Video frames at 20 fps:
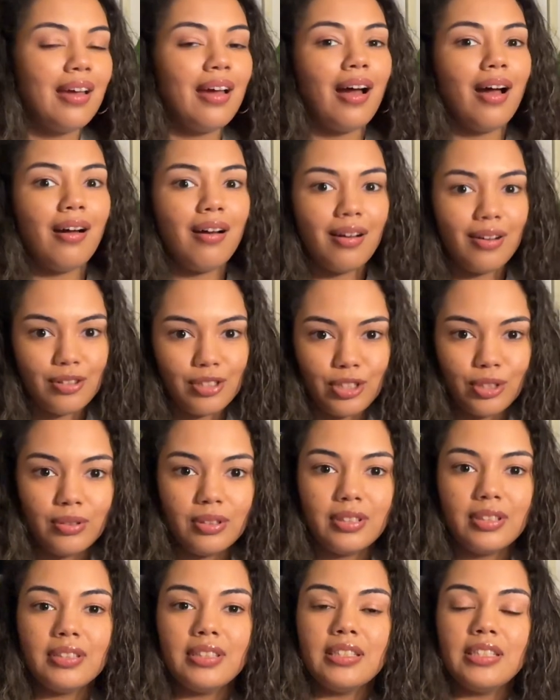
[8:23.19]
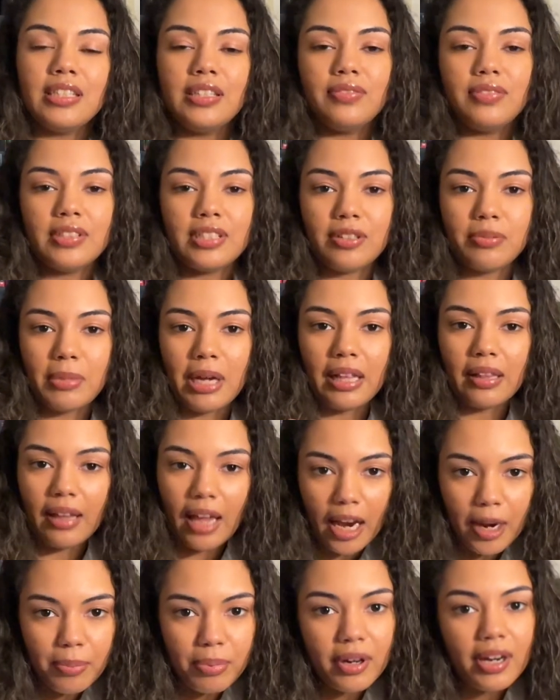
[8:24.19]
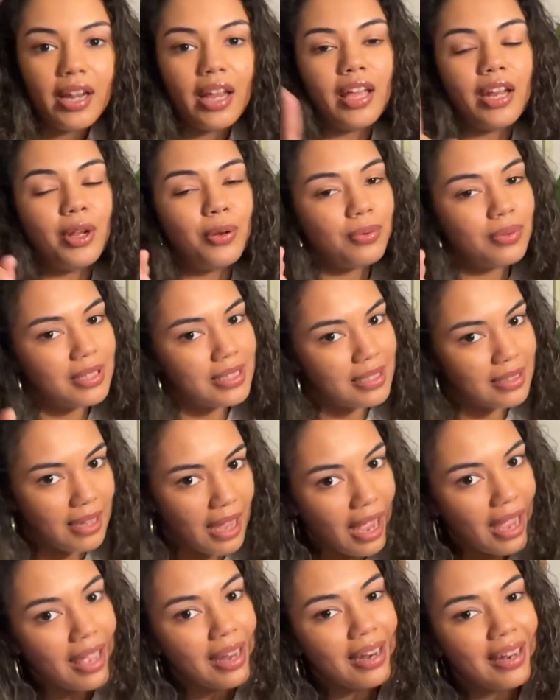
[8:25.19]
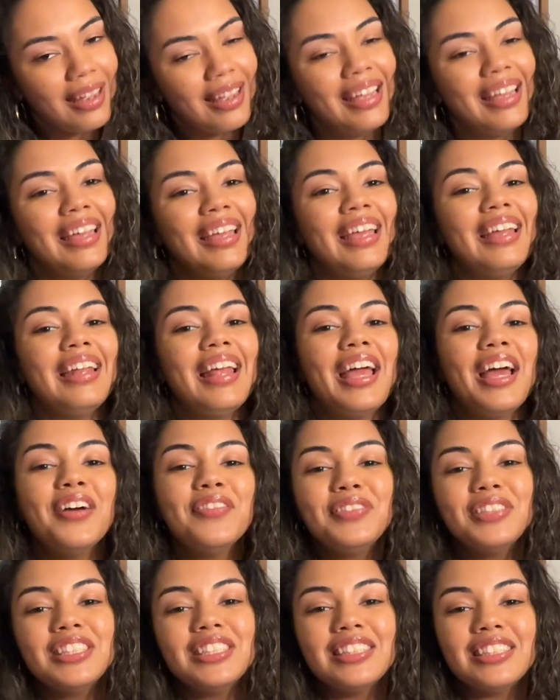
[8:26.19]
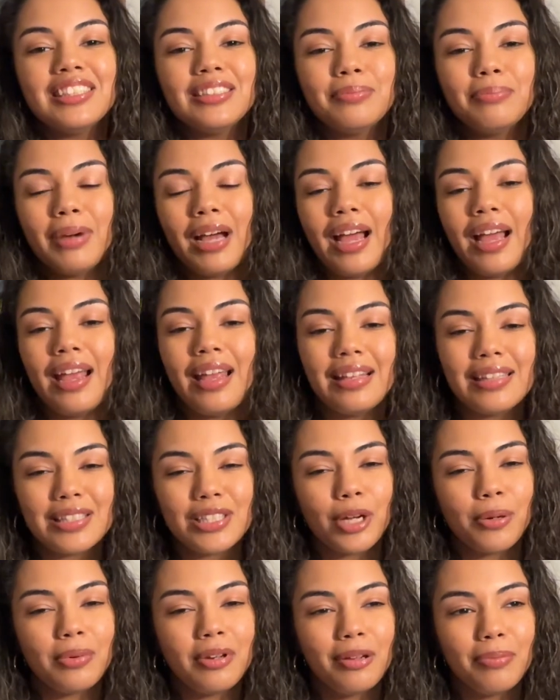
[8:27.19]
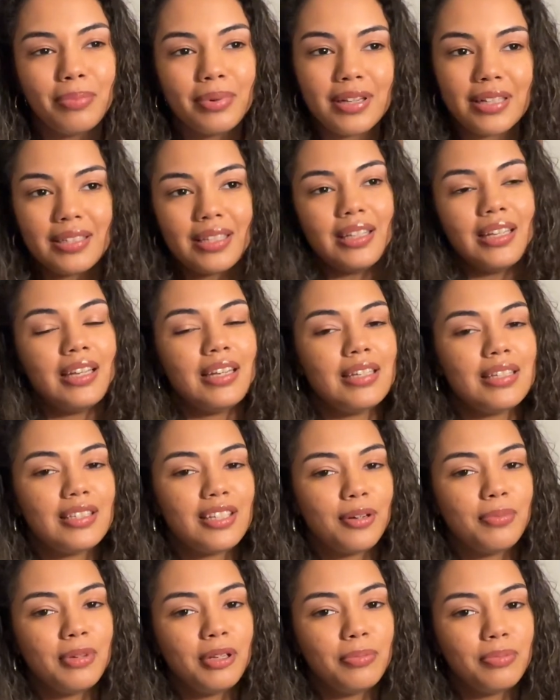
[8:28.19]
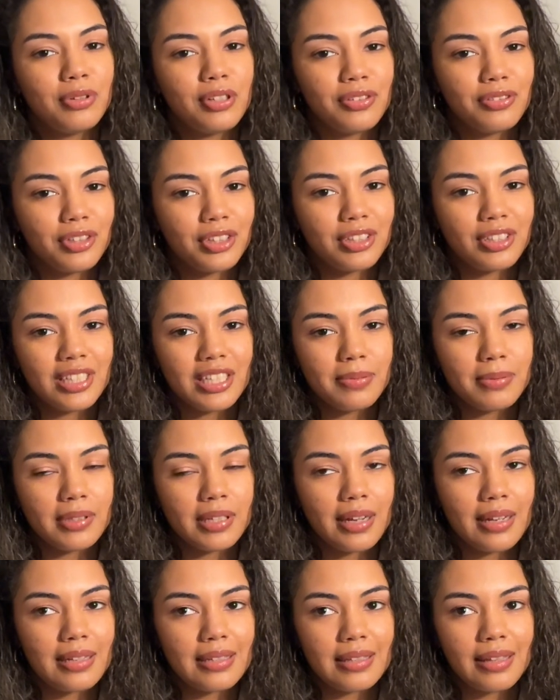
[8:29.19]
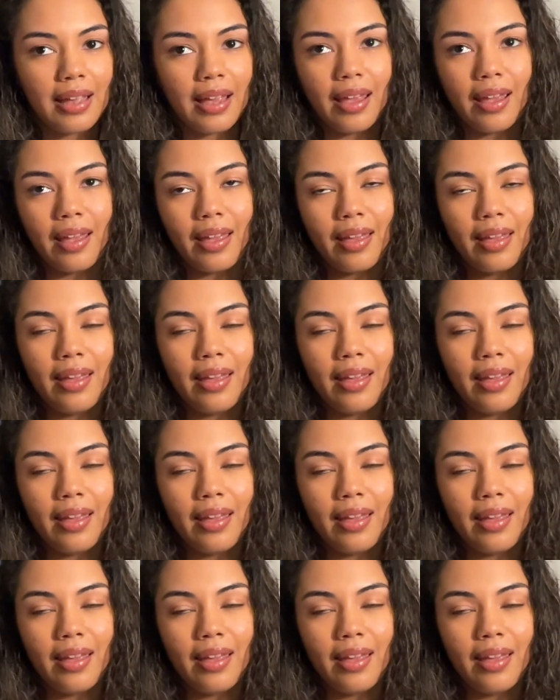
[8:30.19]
I also looked to see if it was at my library, and it was not. And after just buying so many books and getting so many books for Christmas, I was like,